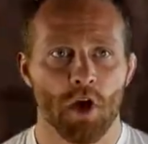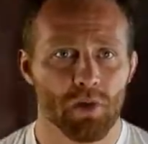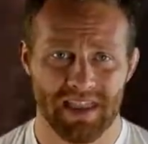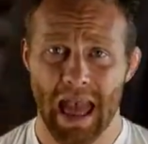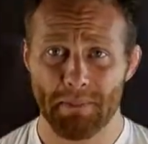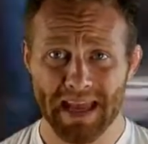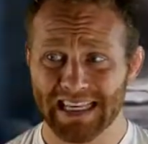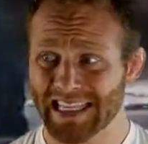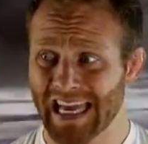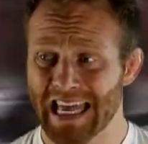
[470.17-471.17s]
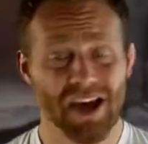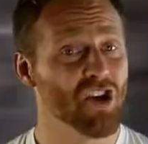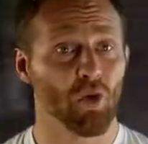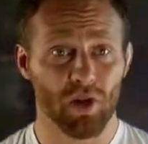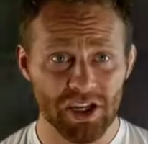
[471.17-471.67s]
With that being said,
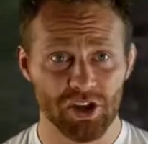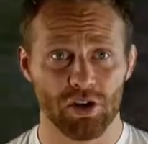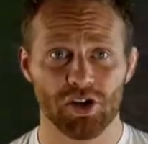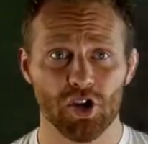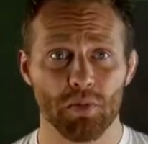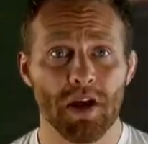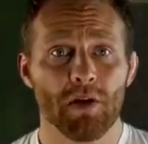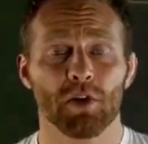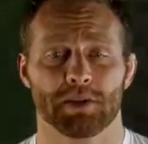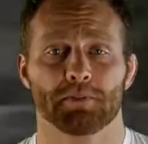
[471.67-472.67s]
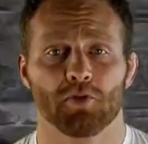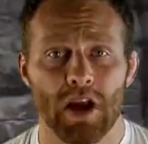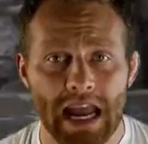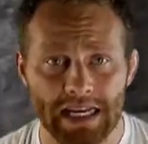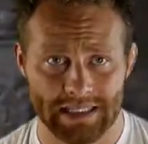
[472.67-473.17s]
the original Doom was
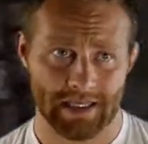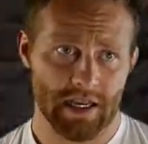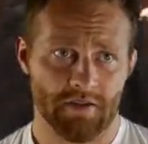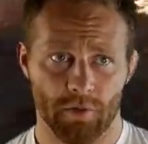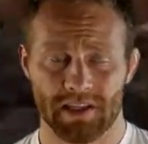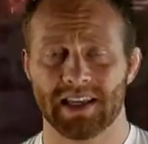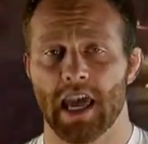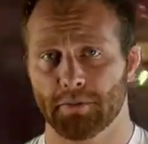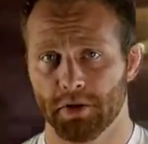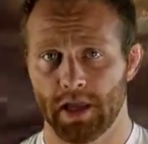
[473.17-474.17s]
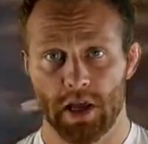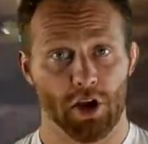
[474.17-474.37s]
praised for its gameplay,